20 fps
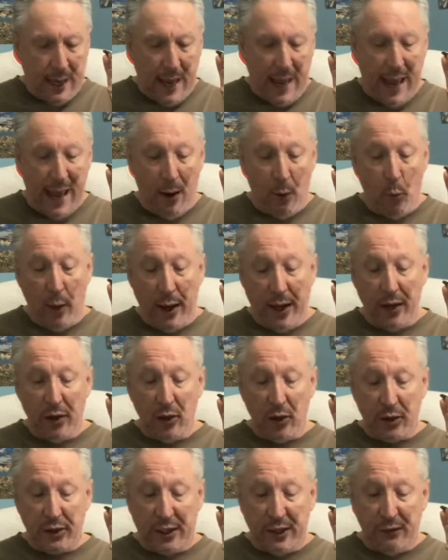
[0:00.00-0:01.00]
and went
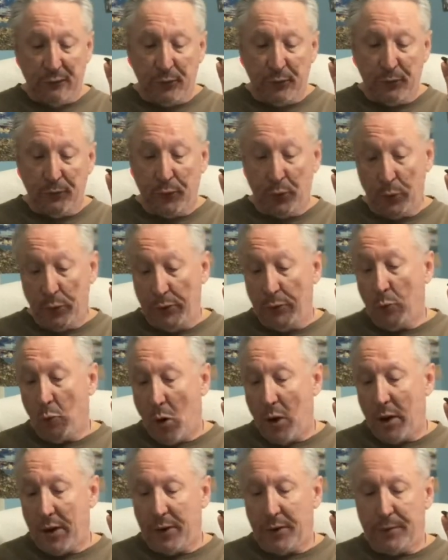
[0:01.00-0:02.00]
looking for food and
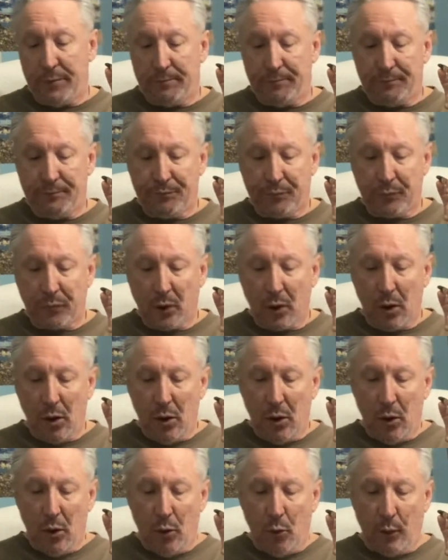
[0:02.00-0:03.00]
water.
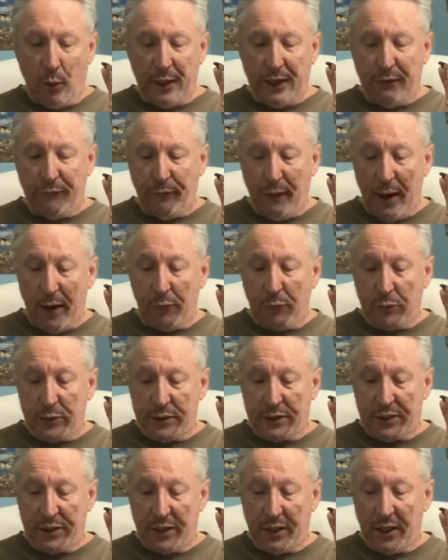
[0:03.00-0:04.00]
What he found
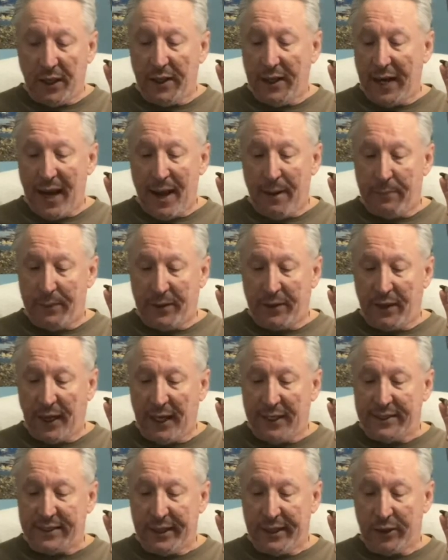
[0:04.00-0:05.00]
was an
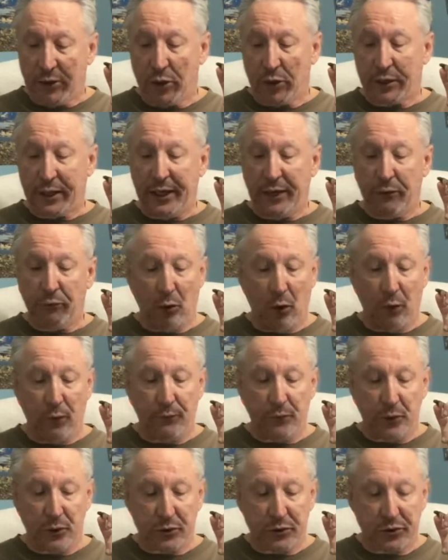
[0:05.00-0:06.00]
unappetizing-looking
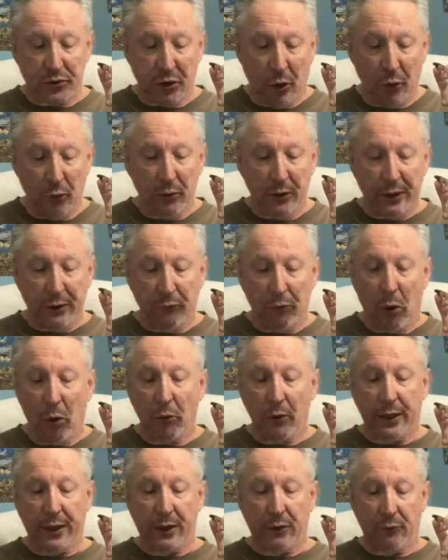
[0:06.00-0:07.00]
rover slowly
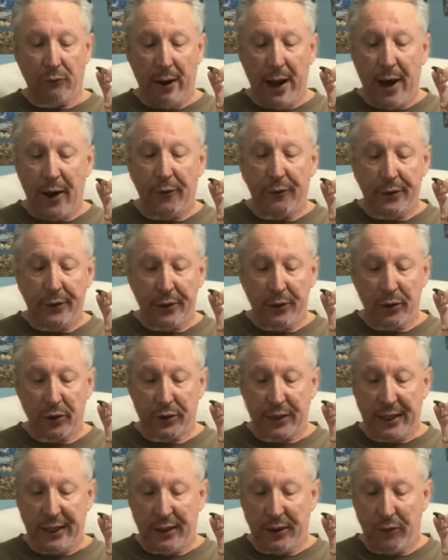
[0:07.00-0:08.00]
rolling around and
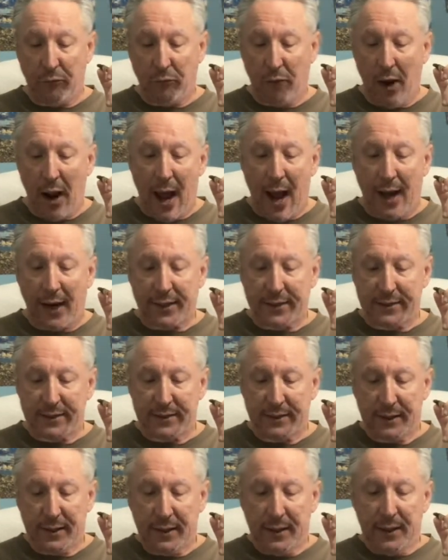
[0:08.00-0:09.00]
looking at
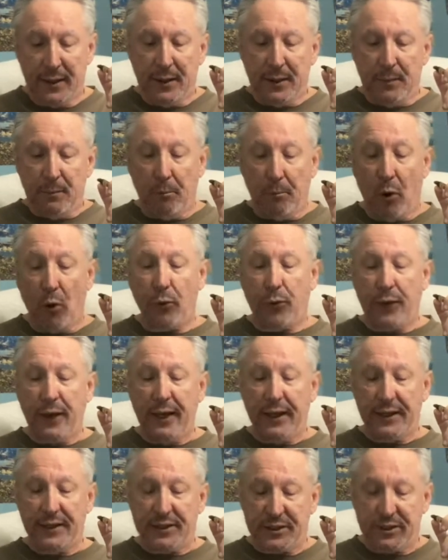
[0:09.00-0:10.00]
rocks. Both
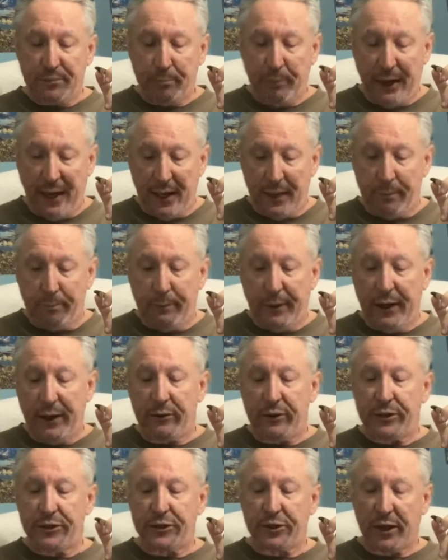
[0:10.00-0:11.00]
he and his pet
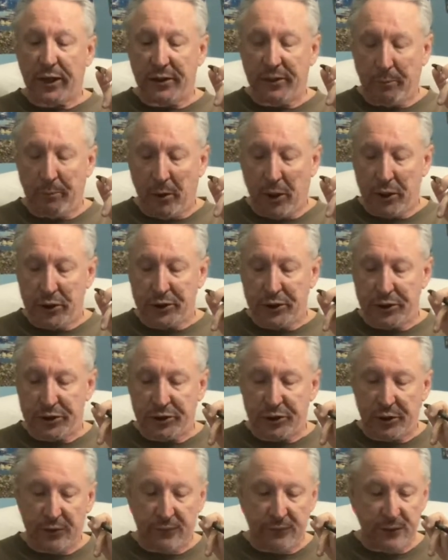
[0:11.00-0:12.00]
perished on the Martian
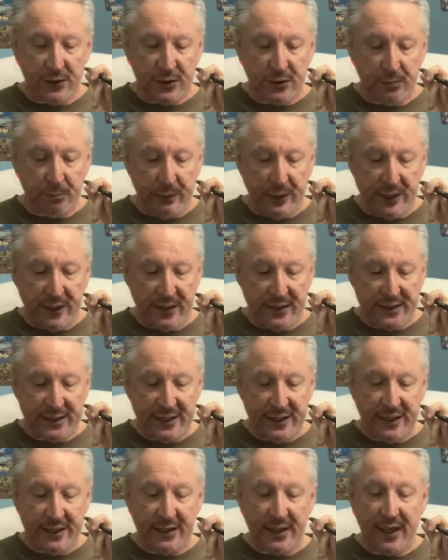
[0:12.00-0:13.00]
surface because
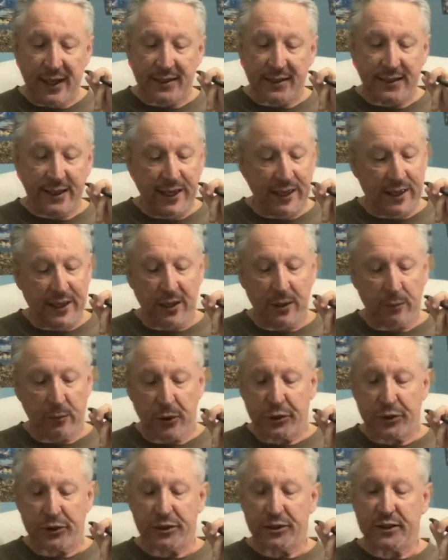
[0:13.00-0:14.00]
he had not taken
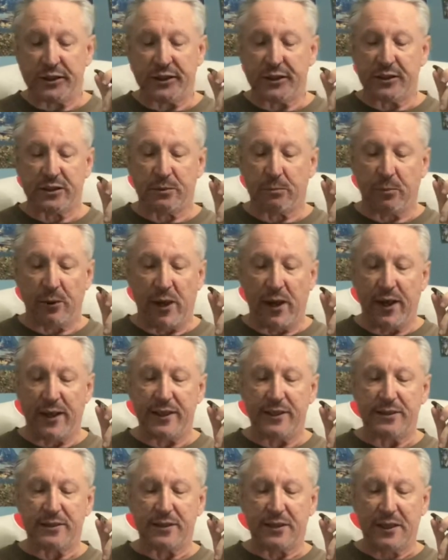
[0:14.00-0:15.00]
emergency
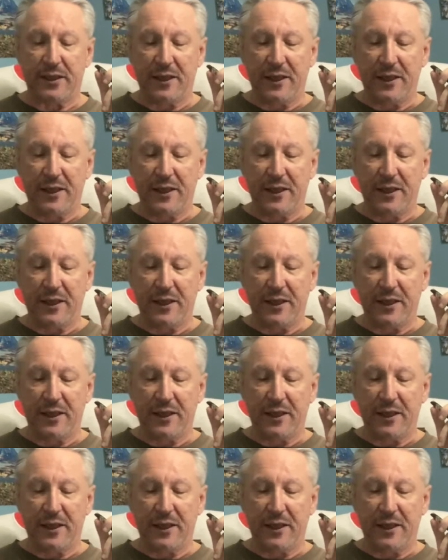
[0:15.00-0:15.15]
supplies.